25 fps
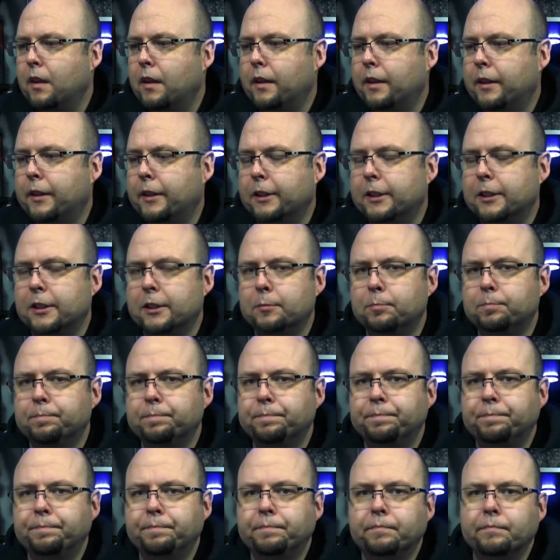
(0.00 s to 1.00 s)

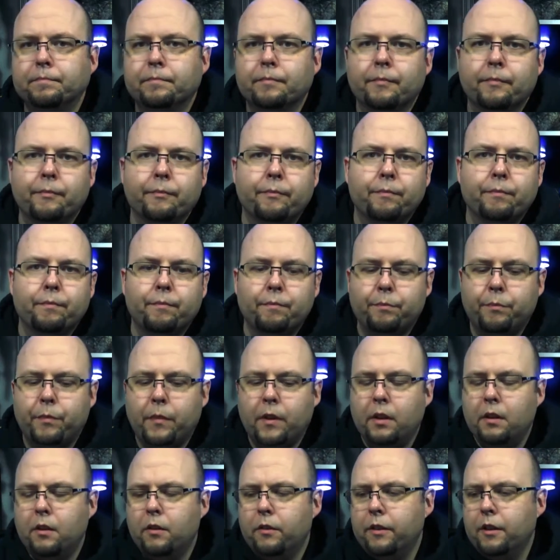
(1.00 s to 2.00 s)

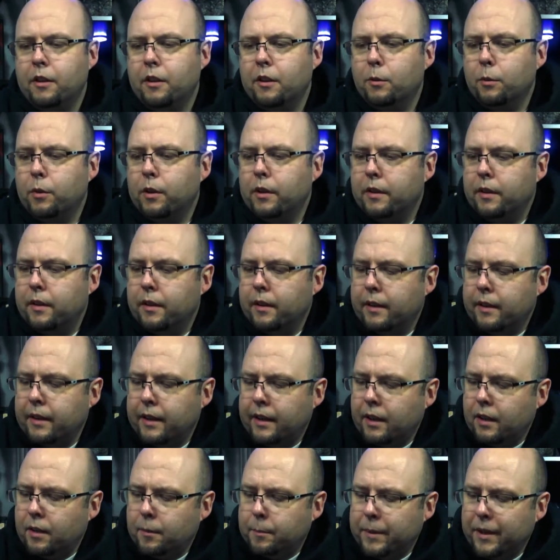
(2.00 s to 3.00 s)
The other one
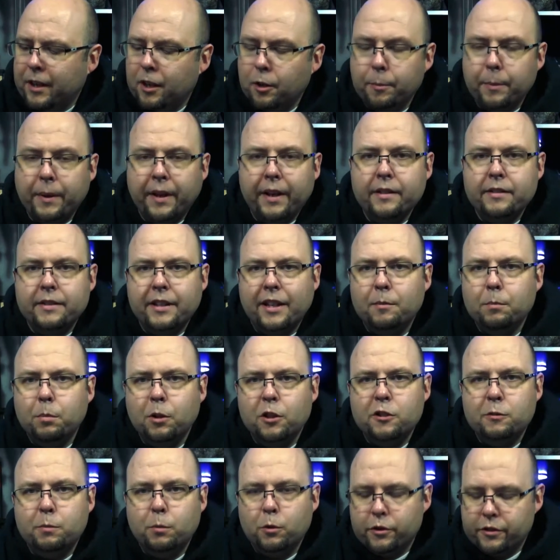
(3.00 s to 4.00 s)
had a bigger base, had
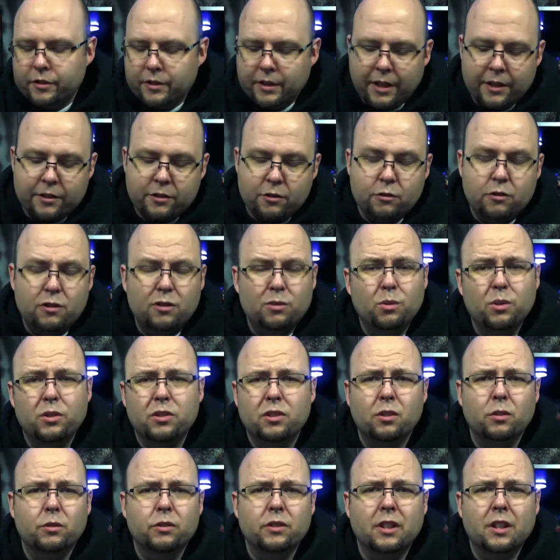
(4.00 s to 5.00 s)
much more statue to it,
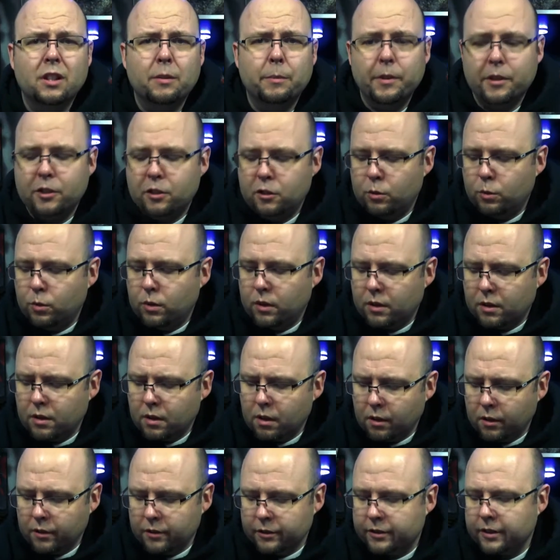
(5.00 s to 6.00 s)
so it's going to be
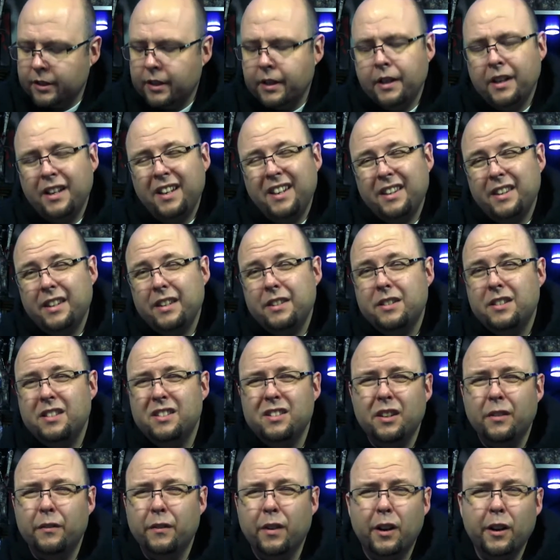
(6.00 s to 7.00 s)
$200. This
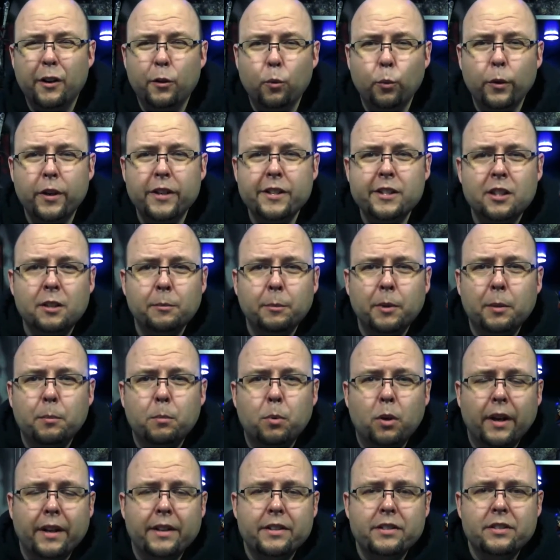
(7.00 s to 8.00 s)
is a very reasonably
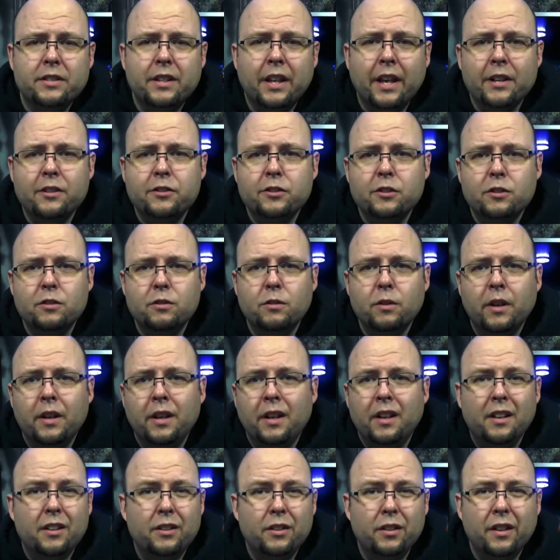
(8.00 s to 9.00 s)
priced statue.
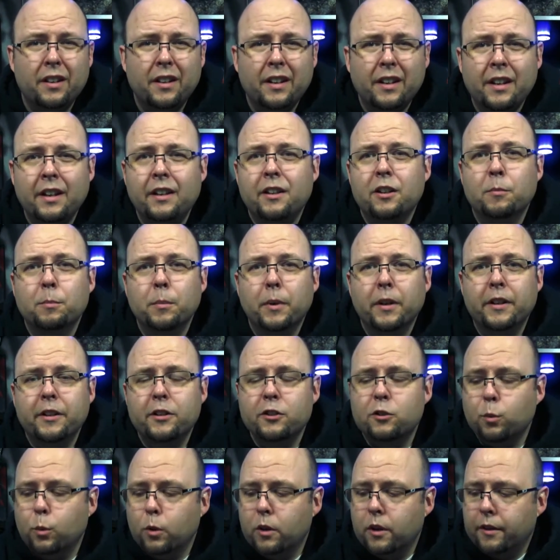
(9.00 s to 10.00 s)
You're going to get your
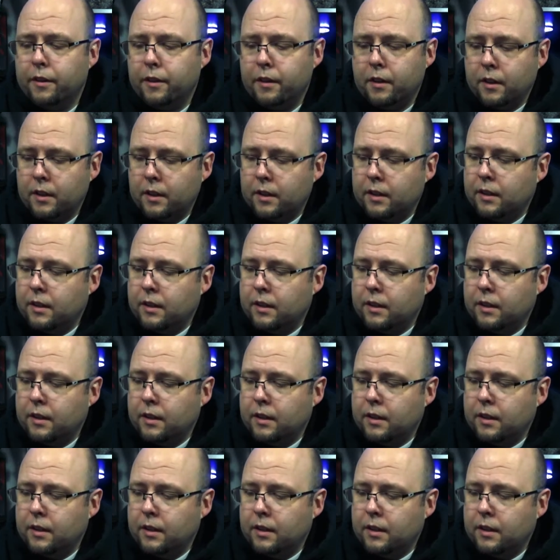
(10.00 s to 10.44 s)
money's worth.